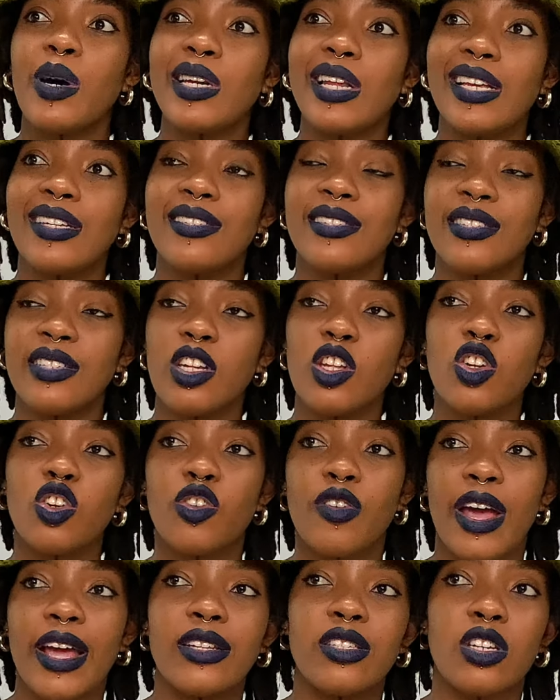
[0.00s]
But it's
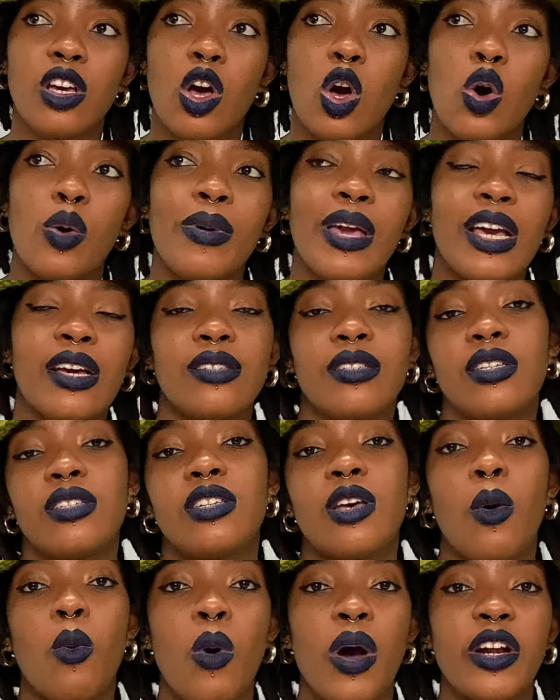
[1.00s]
still great to go
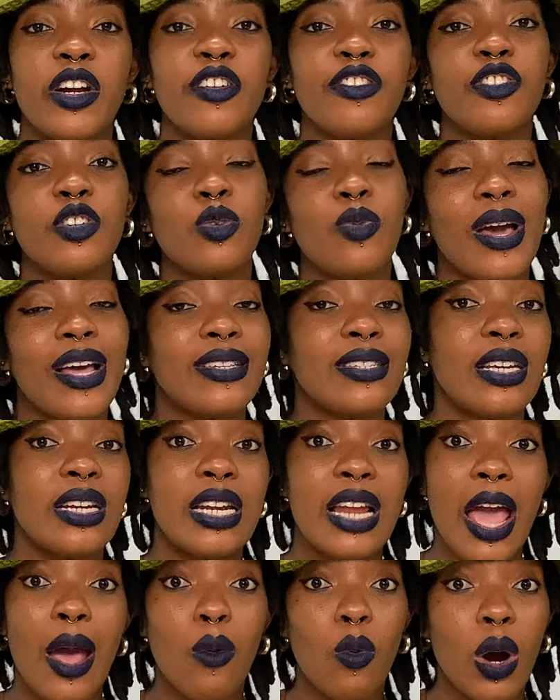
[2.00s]
because it's a wonderful way
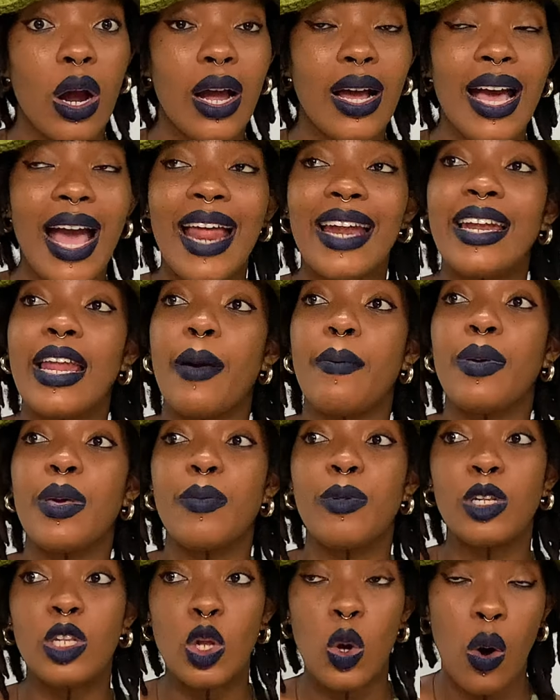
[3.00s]
to network and
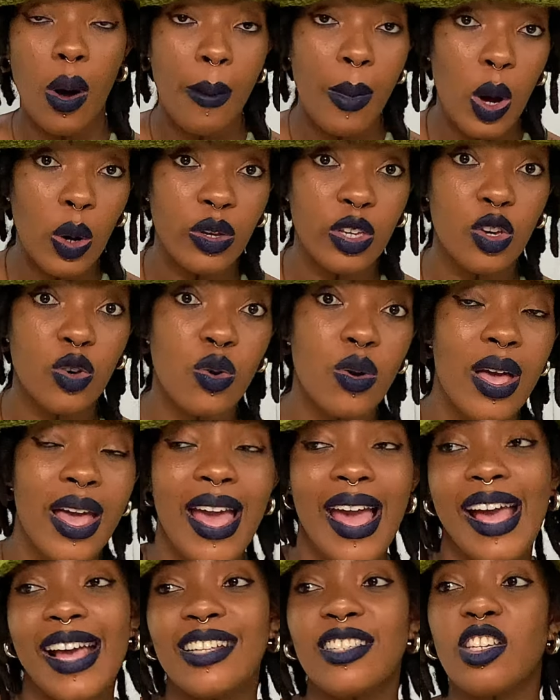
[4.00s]
let people know about
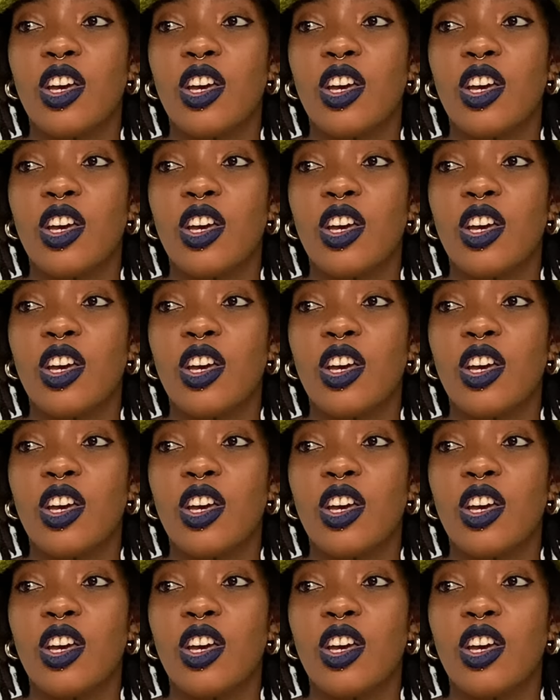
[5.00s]
you.